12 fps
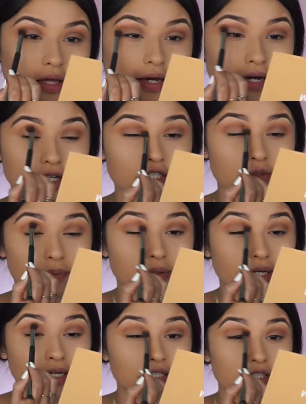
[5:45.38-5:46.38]
Like I just
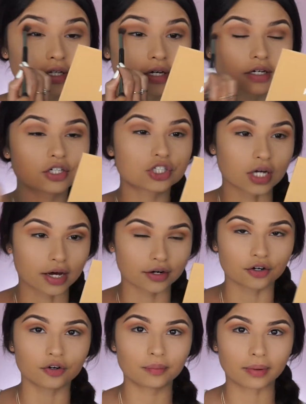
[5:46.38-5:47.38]
placed the
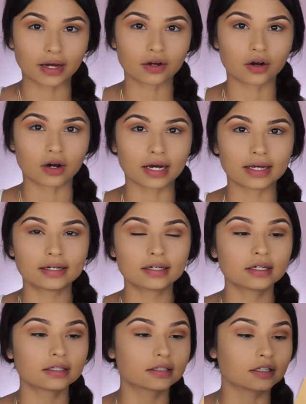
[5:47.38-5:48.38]
shadow back
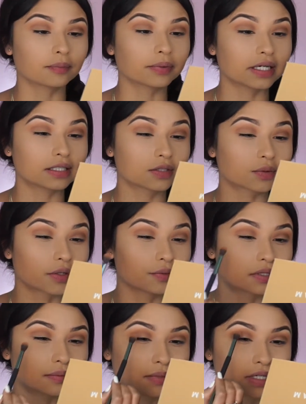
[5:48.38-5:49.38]
on the places where it
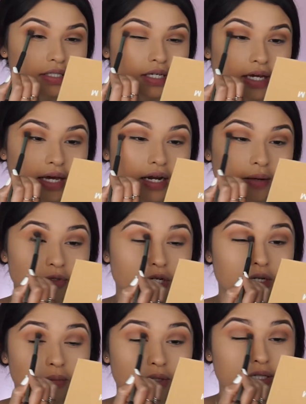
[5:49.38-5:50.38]
was missing, and now I'm
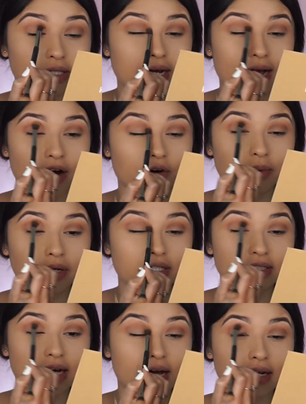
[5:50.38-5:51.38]
trying to blend it out, but
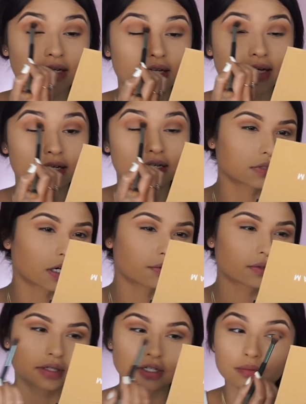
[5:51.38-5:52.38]
it's kind of like
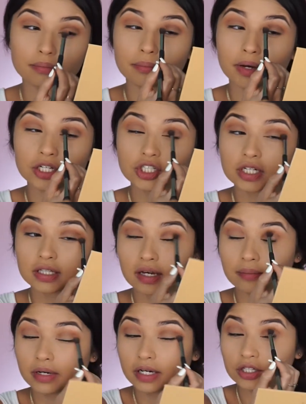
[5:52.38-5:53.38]
not really budging
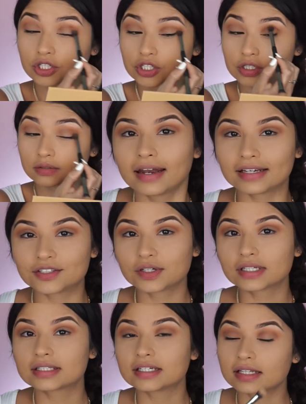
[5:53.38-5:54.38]
that much. And as you
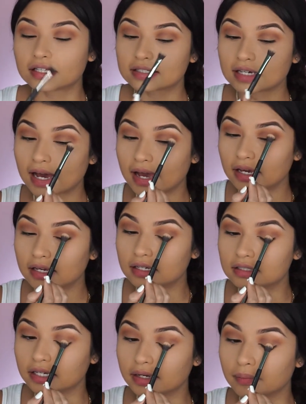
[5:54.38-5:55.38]
can see, this eye
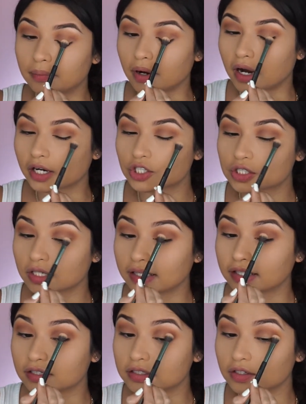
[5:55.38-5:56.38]
is like botched.
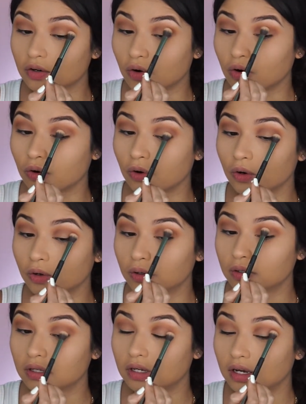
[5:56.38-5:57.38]
Like there's like a
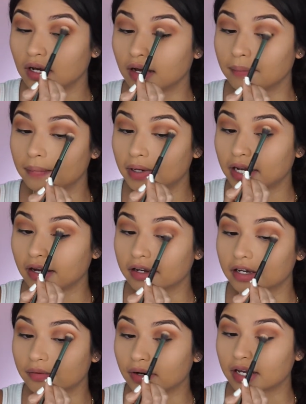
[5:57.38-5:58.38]
whole
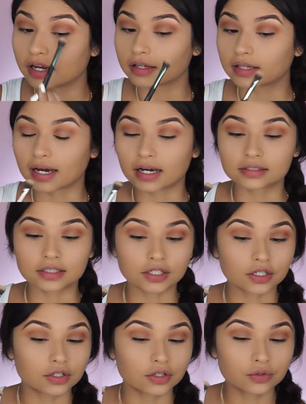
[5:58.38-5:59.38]
area right here that has
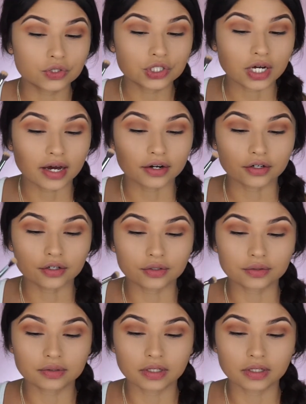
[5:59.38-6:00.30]
like no shadow.